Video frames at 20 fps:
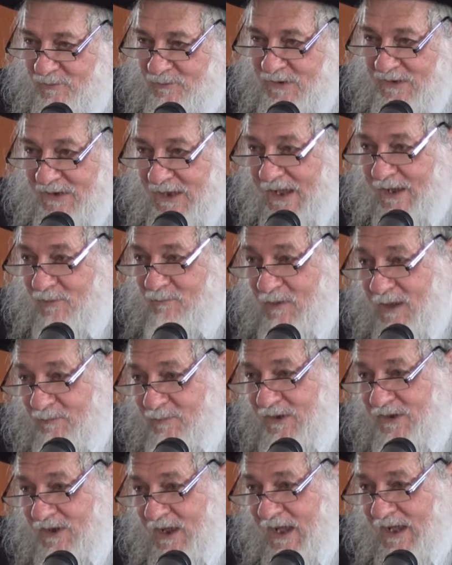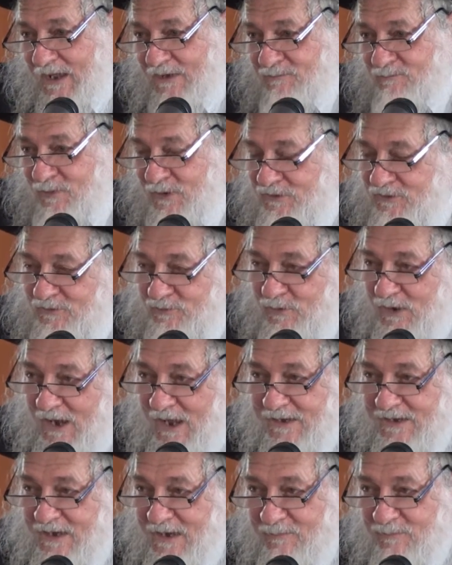I mean, now maybe not, but when
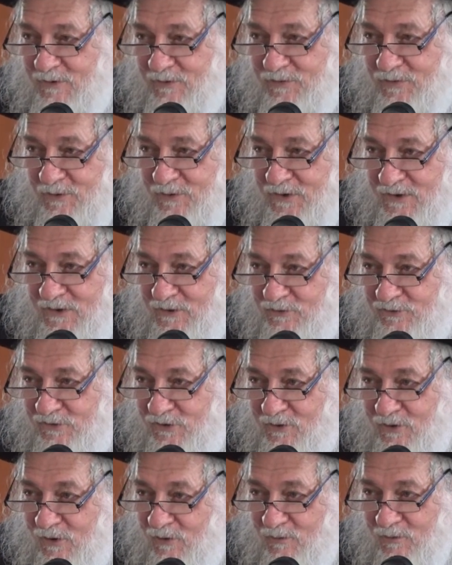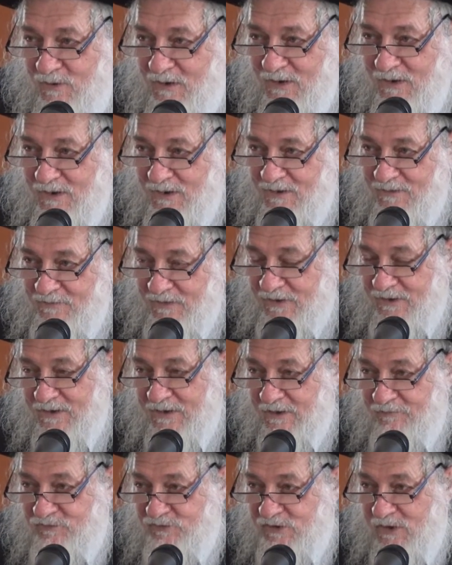I came here 30 years ago, they didn't
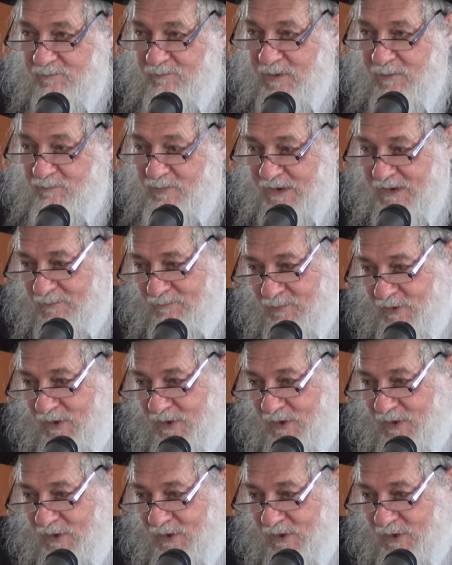have Skippy peanut